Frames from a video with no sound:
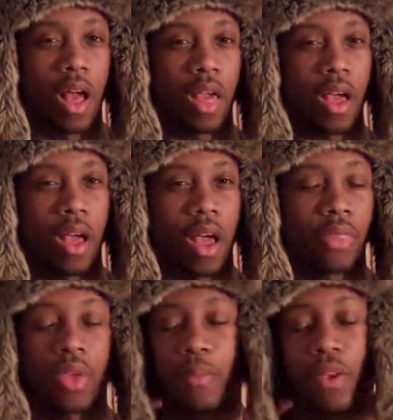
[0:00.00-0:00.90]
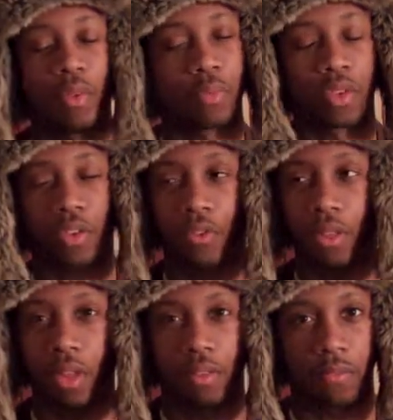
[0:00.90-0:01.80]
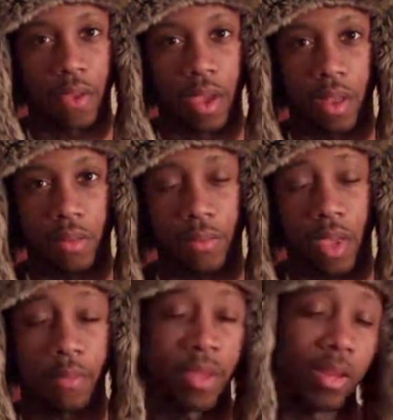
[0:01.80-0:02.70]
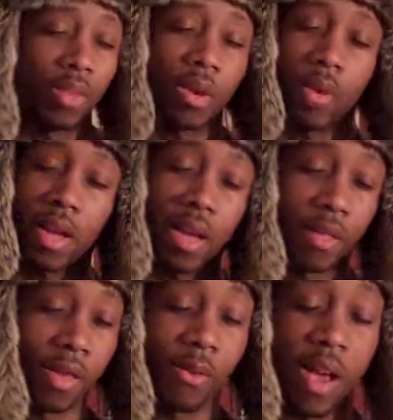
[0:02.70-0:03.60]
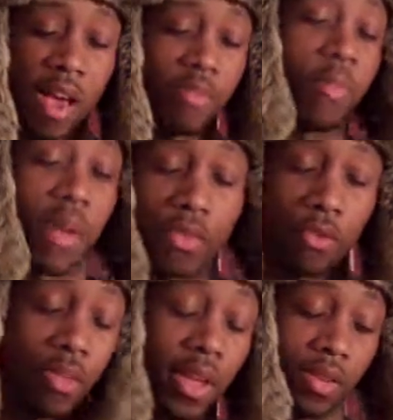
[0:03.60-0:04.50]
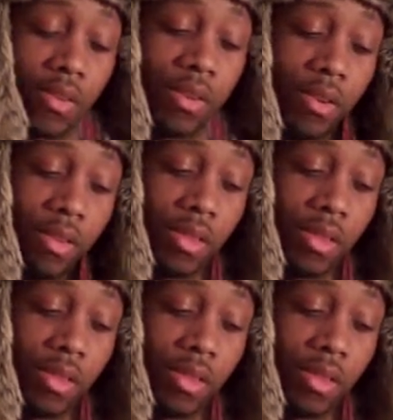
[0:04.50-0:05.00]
I think because I'm such a Green Lantern fan, and because they don't have the best Green Lantern,